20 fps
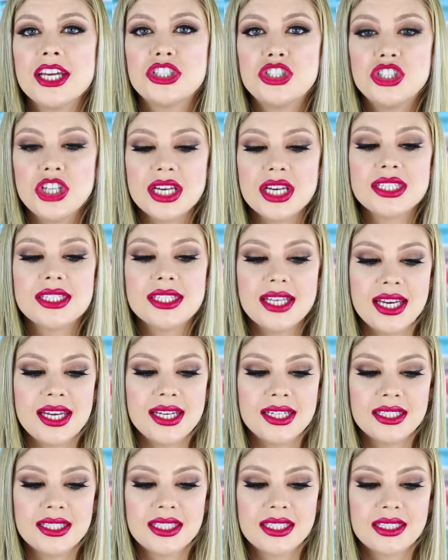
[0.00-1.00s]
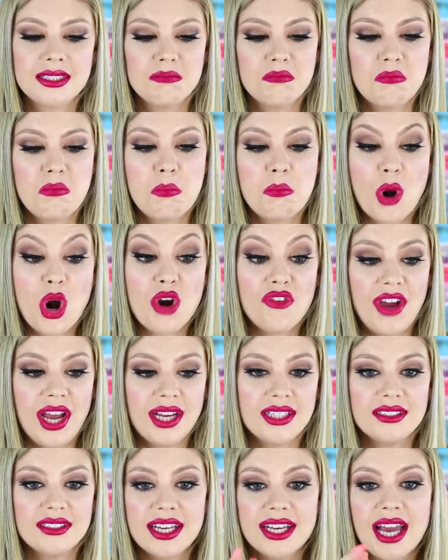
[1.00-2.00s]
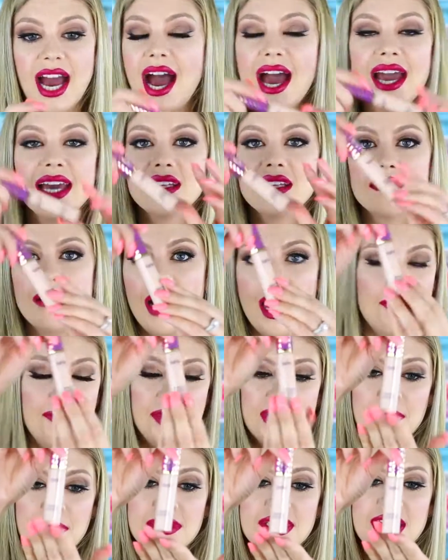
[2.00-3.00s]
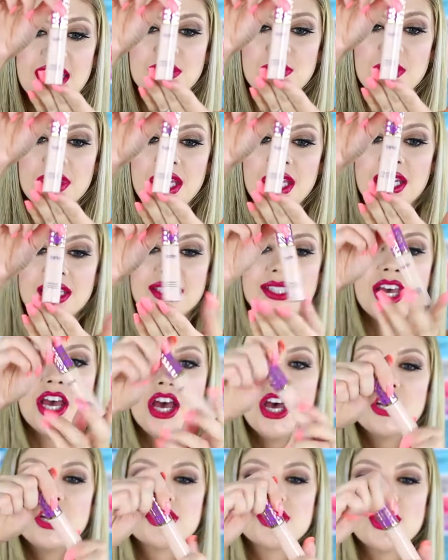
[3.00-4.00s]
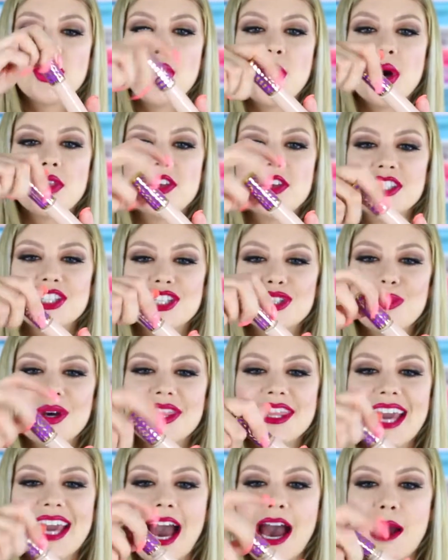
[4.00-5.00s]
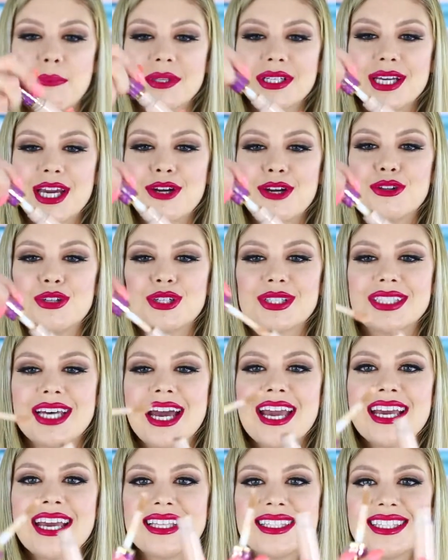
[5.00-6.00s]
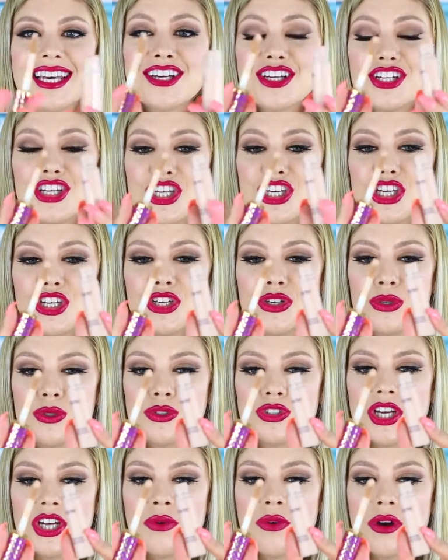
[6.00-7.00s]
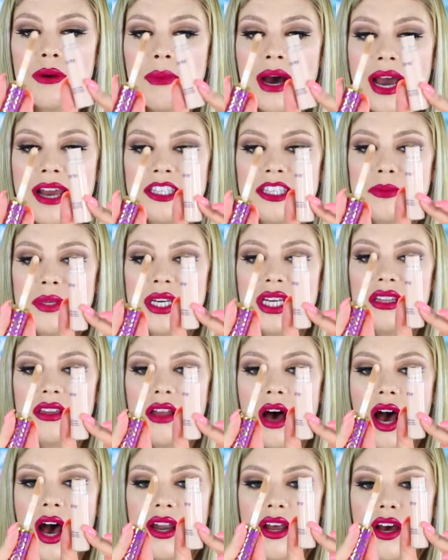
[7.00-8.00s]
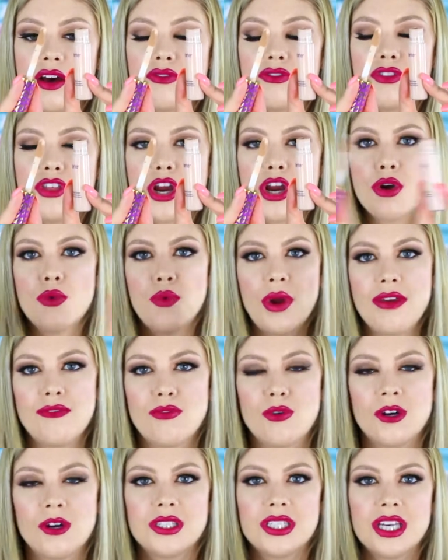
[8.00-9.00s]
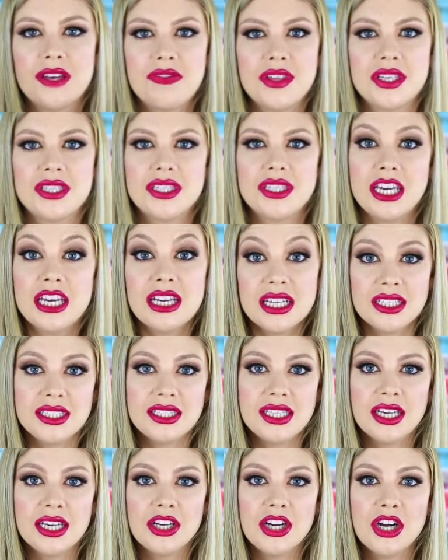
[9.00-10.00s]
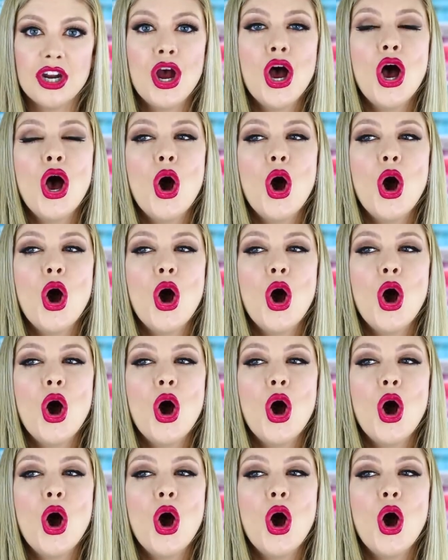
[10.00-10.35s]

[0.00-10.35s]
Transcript: It just is perfect. Like, I've been obsessed with this. So this is what the applicator looks like. It's like huge. It reminds me a lot of their Rainforest of the Sea concealer,